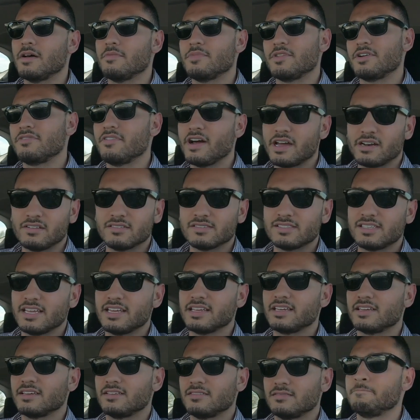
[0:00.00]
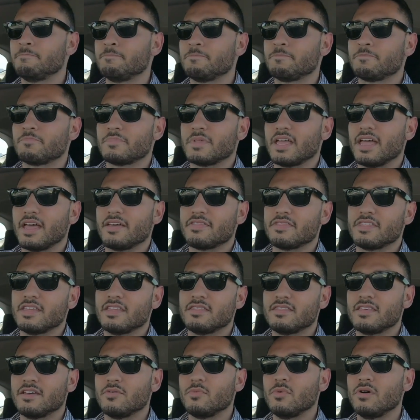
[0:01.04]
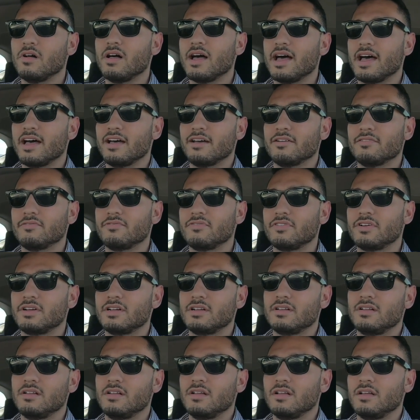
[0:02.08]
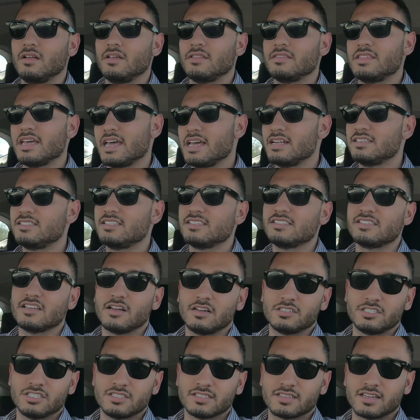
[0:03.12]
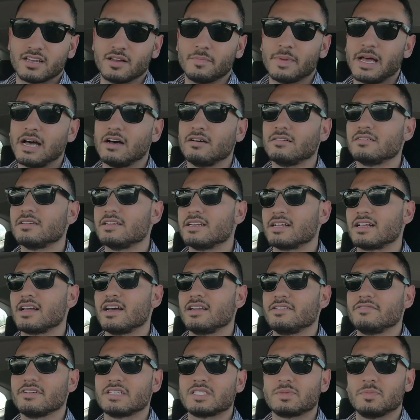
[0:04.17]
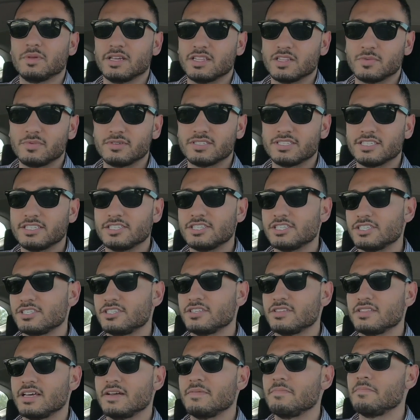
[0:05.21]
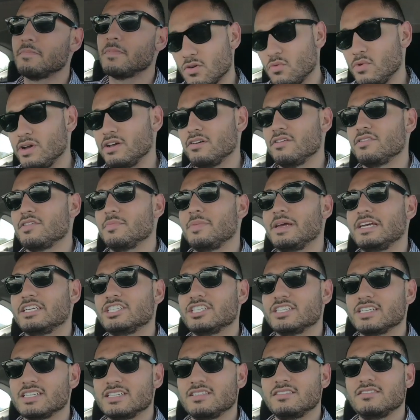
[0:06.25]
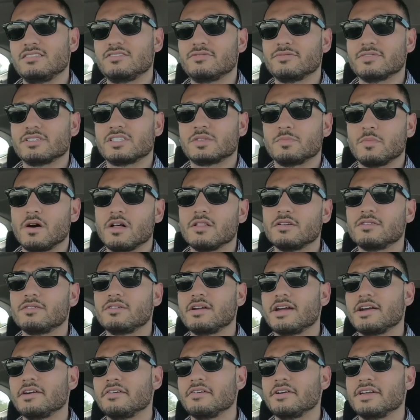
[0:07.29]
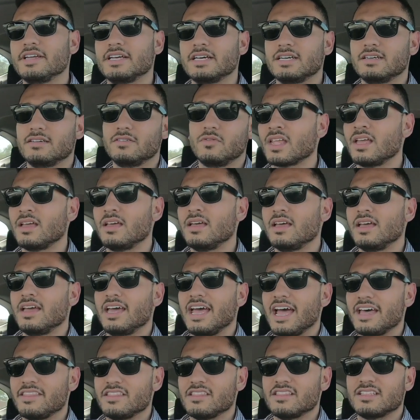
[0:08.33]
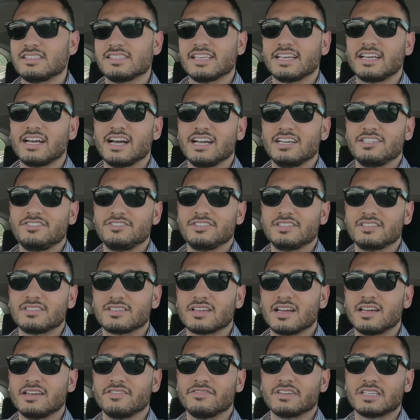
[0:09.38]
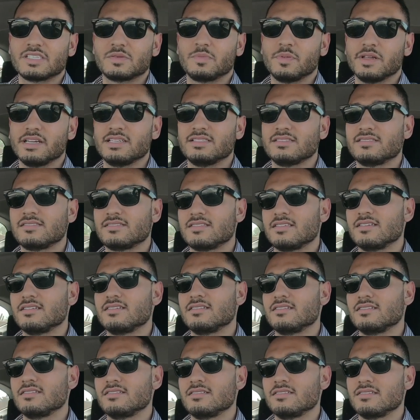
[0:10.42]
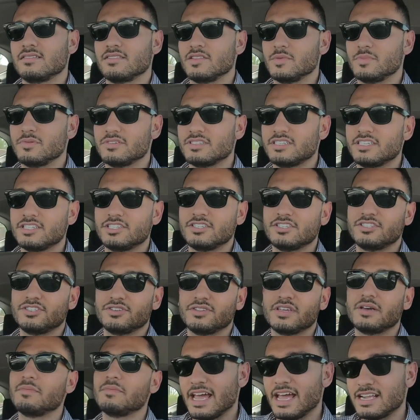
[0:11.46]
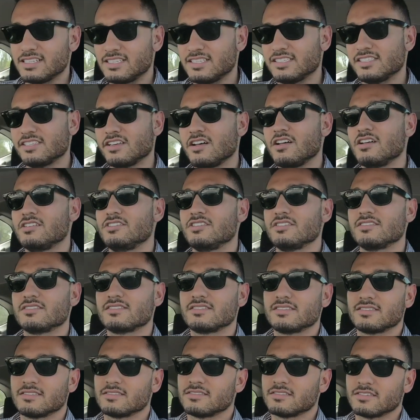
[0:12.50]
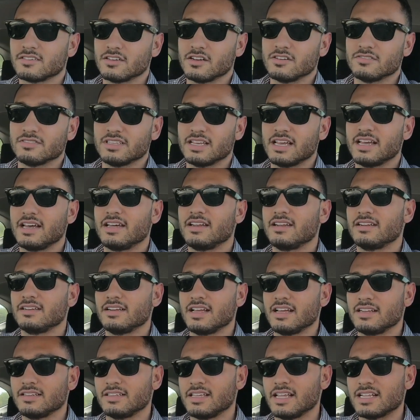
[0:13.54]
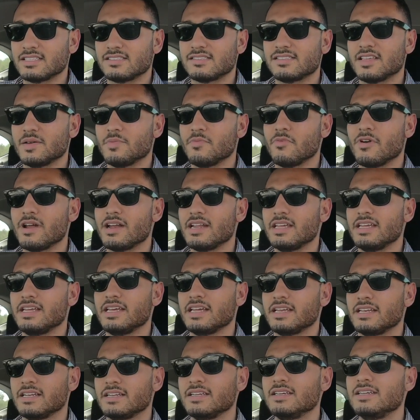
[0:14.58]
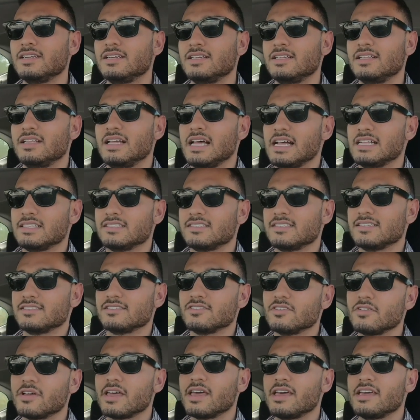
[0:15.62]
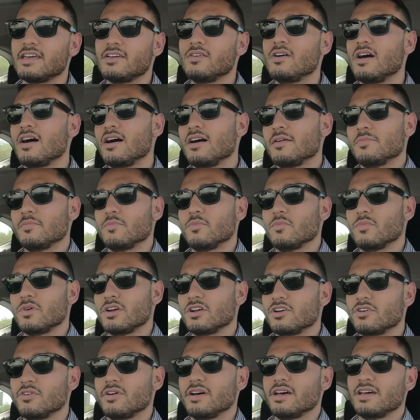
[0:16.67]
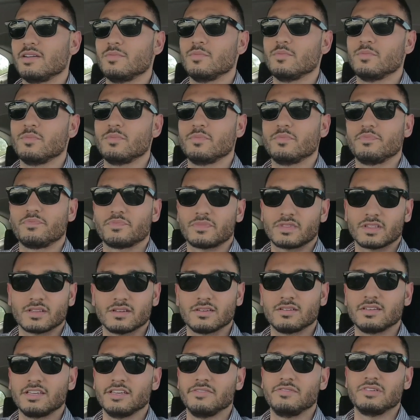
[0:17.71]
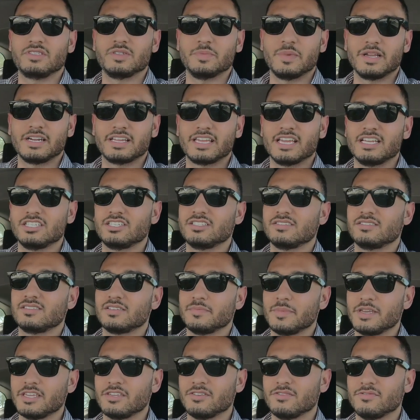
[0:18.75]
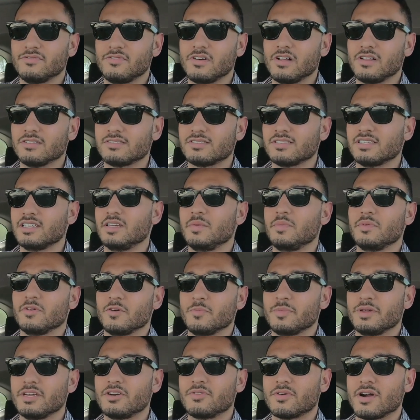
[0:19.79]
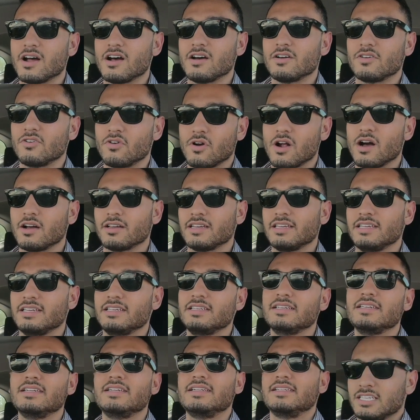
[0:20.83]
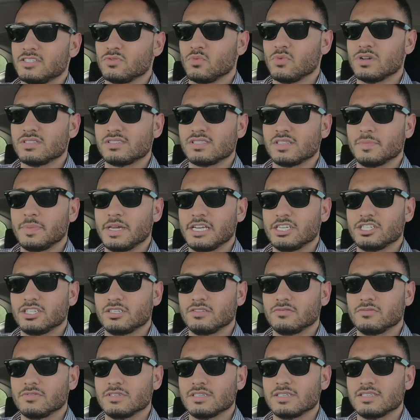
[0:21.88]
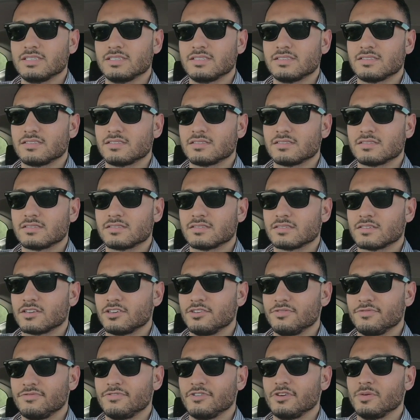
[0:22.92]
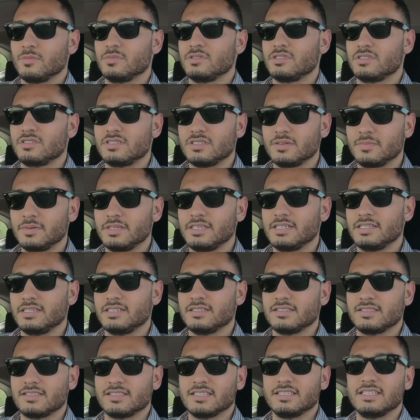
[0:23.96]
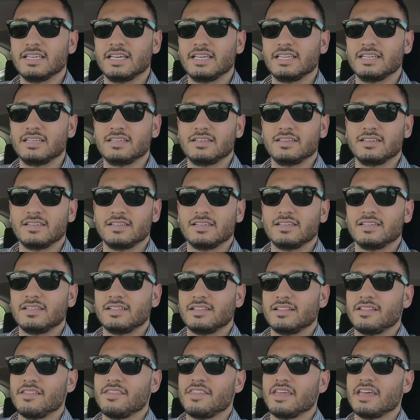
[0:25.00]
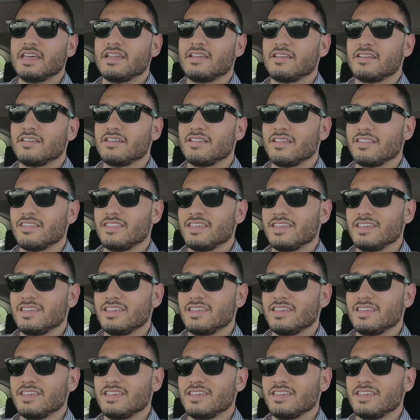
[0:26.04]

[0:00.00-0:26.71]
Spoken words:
their vitals taken, and then they will have the anesthesiologist come out and kind of explain the procedure to them. They wheel the patient into a smaller area, and then the psychiatrist kind of explains the procedure to Anesthesiologist goes ahead and gets them ready and says, okay, I'm going to go ahead and give you some medications to make you fall asleep. You'll be groggy. And once the patient was confirmed to be sedated, then